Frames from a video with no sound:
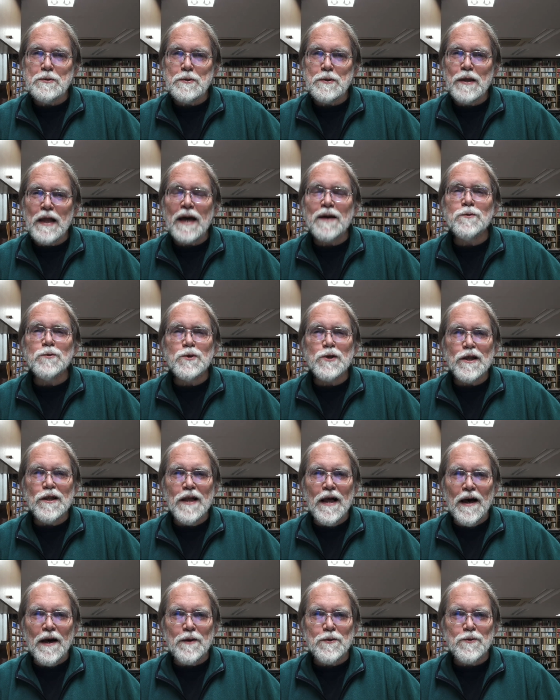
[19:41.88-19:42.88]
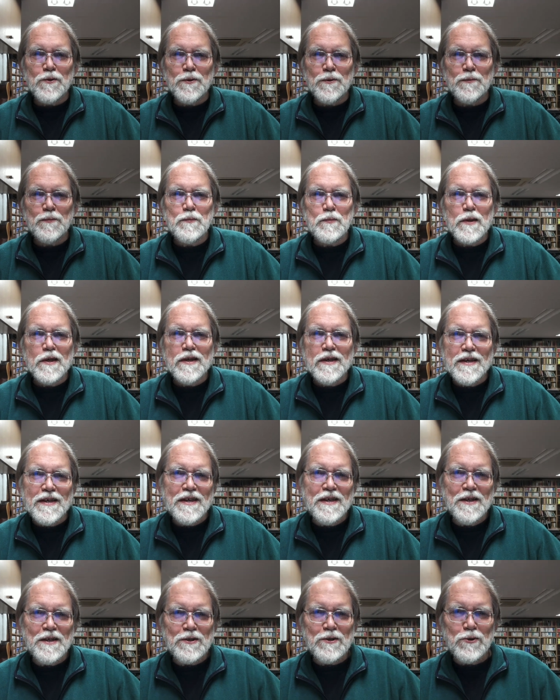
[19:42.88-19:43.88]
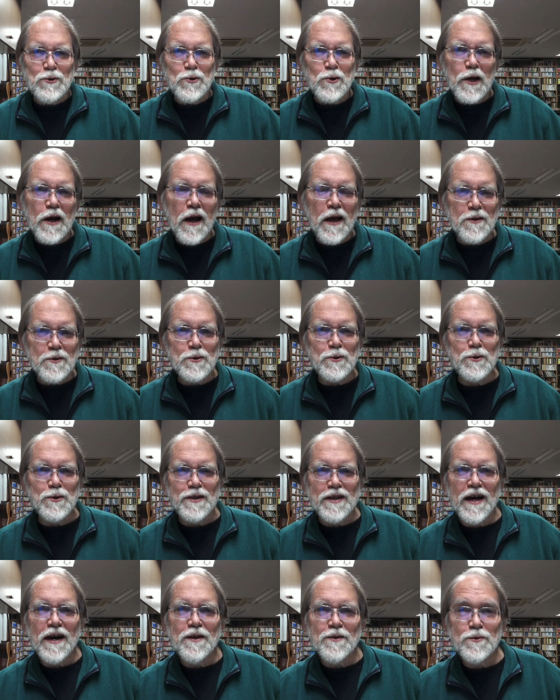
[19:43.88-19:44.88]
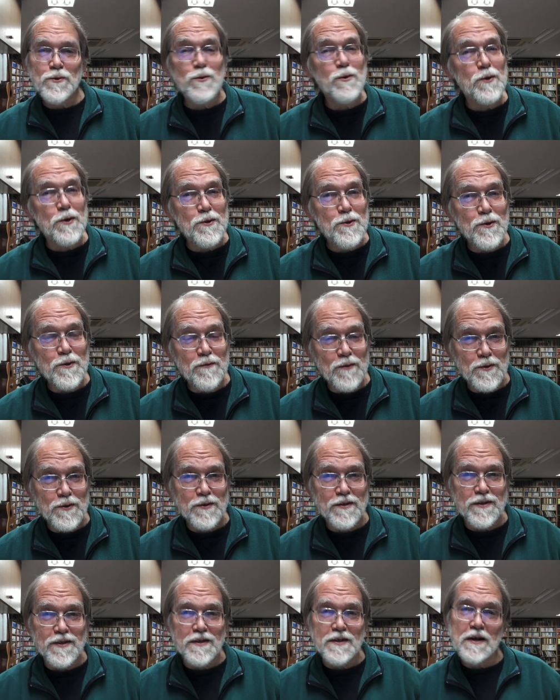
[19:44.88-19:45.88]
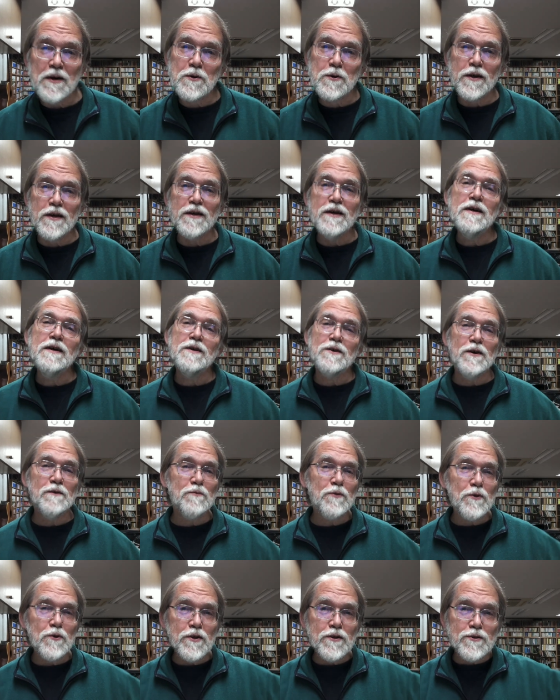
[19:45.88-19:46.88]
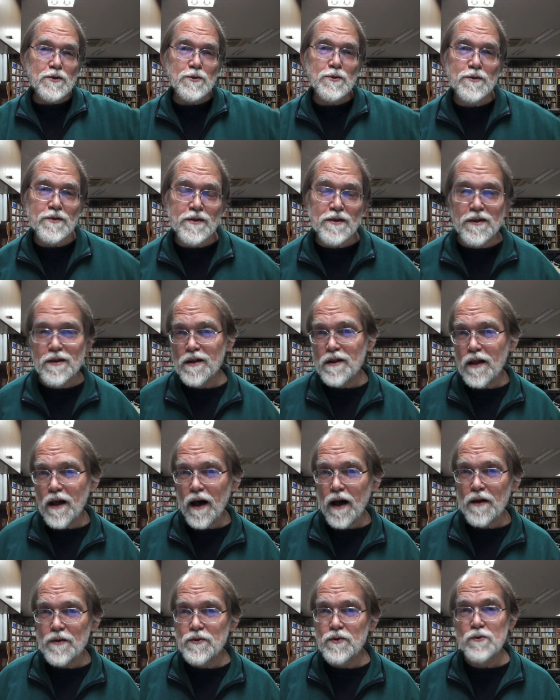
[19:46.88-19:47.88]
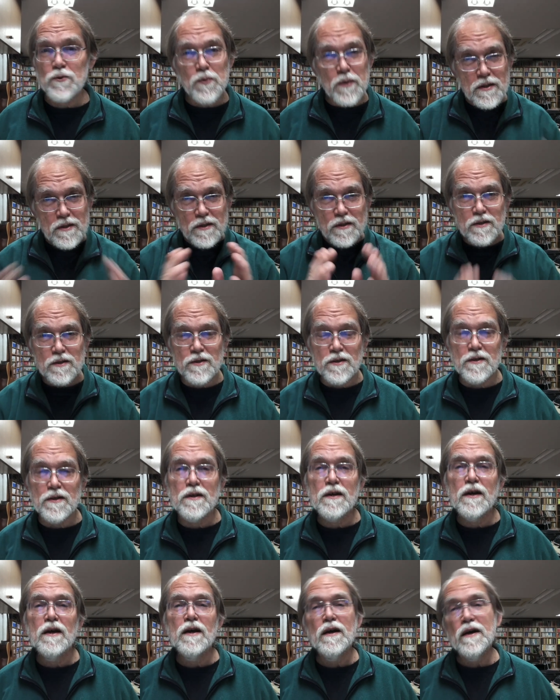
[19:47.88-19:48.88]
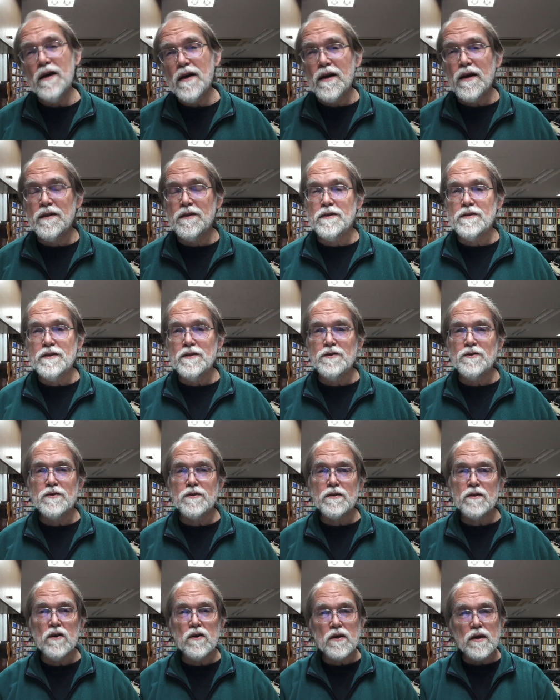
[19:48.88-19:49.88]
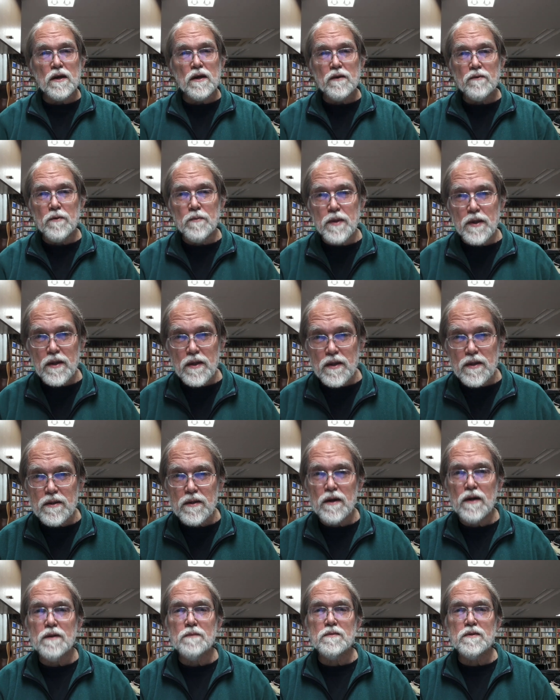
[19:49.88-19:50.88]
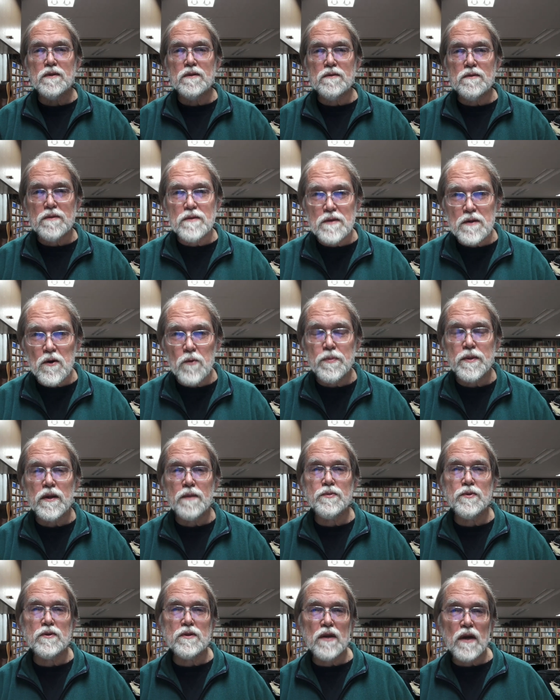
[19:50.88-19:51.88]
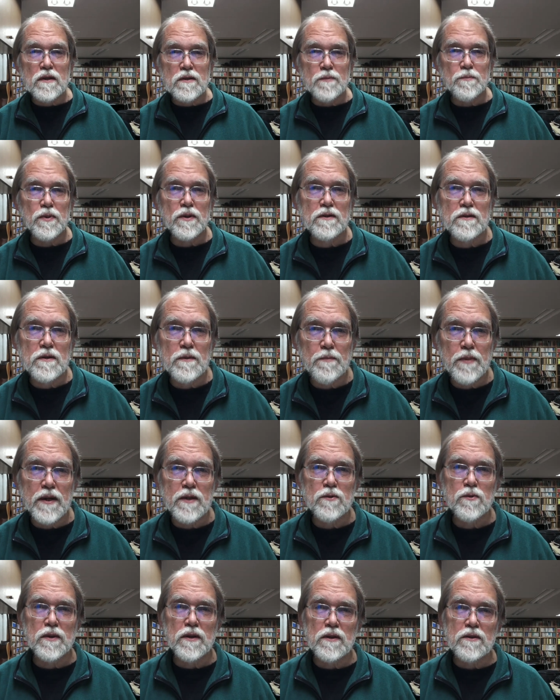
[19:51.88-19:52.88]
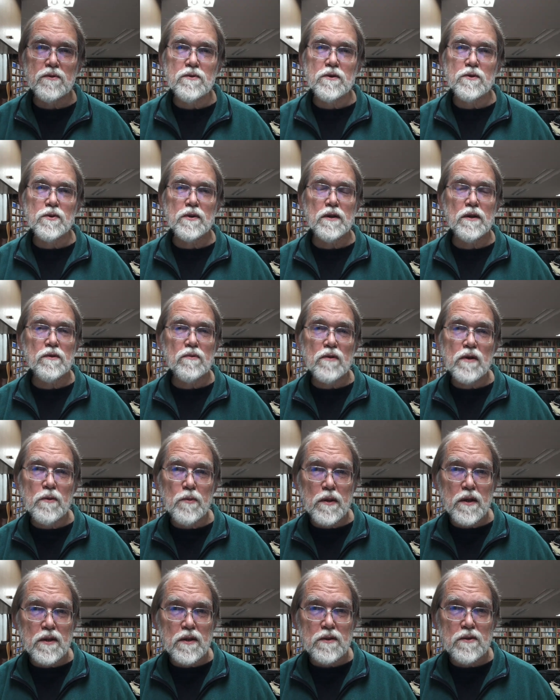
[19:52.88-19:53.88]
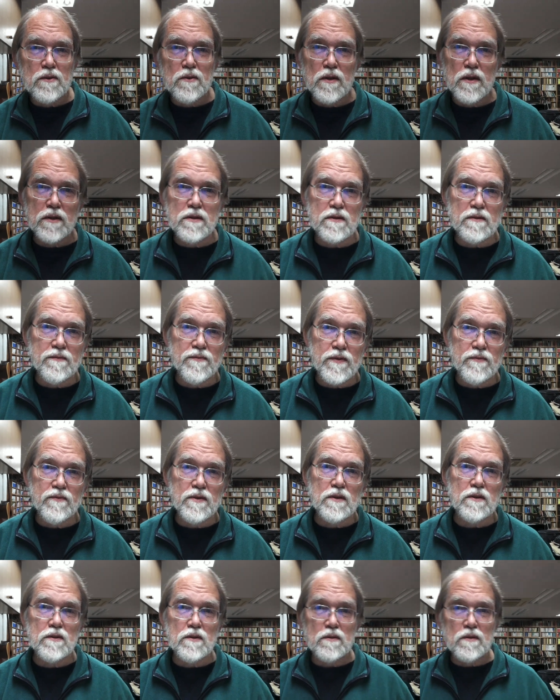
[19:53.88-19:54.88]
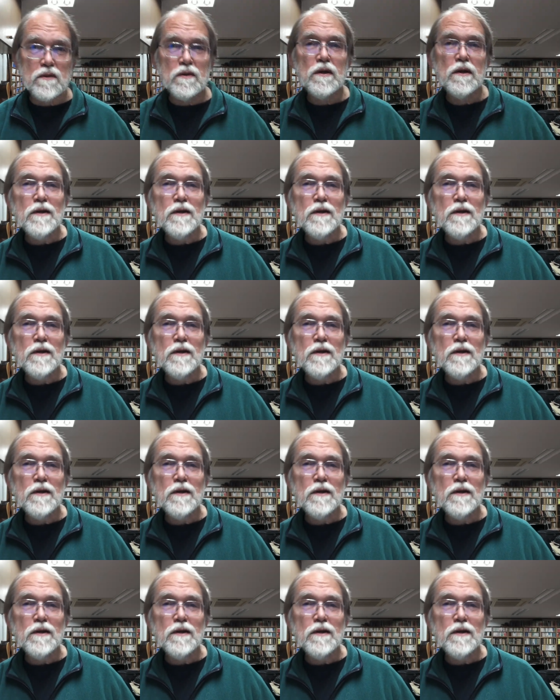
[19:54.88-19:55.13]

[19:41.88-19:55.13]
language class in a junior high school, in a high school or university. Okay, you have 30 students in the class. There's one teacher, and the teacher says, "Okay, everybody, here, open up your textbooks to page 123. We're going to do lesson 52